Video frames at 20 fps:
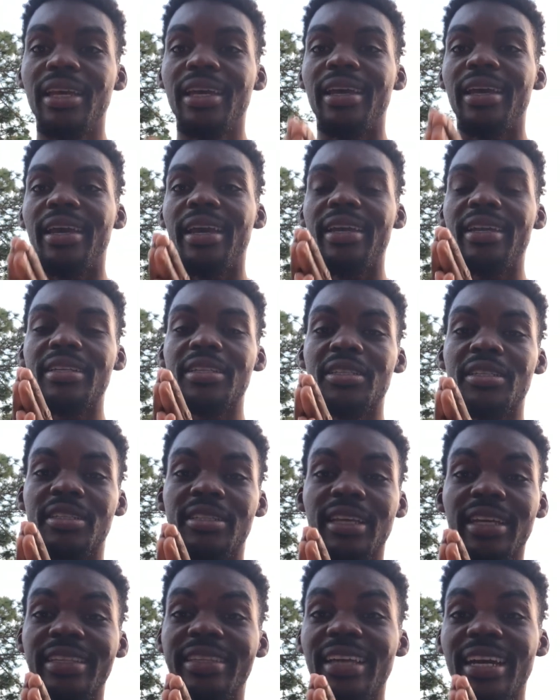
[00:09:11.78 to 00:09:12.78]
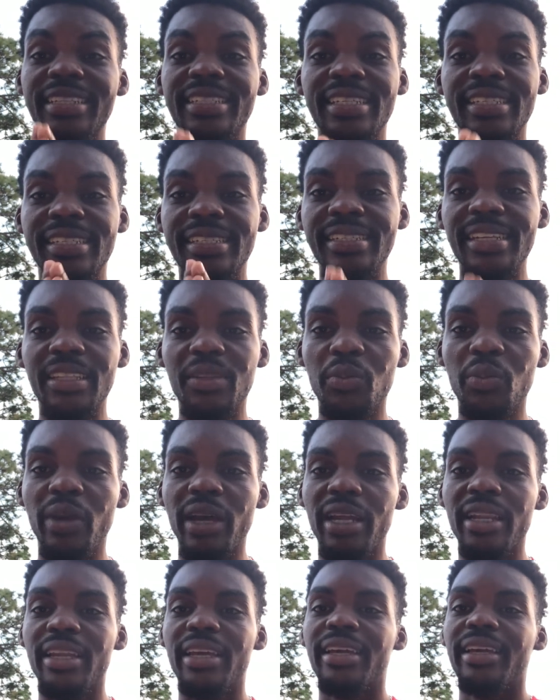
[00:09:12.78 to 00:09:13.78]
It doesn't sit
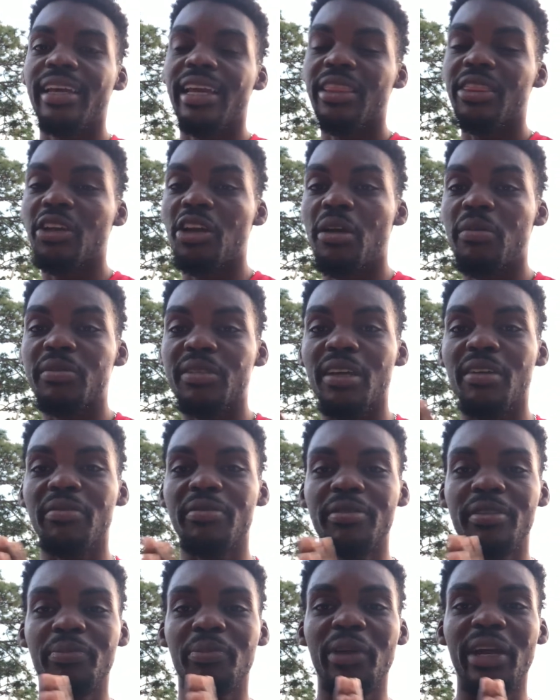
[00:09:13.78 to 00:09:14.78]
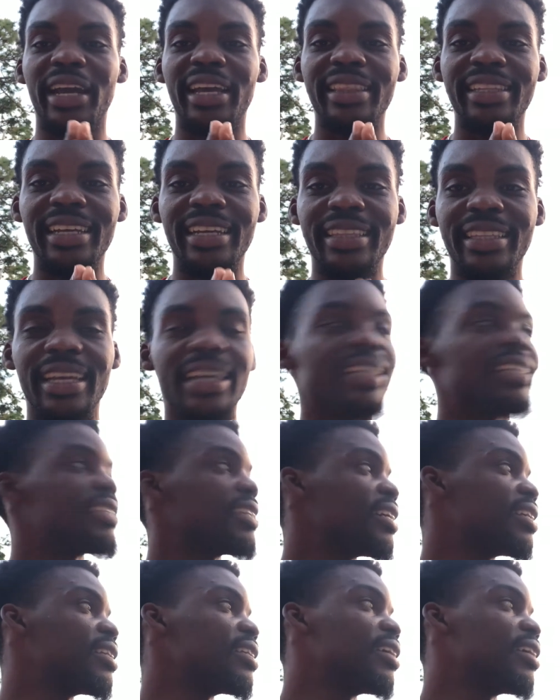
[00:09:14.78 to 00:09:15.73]
well in terms of bringing the attention.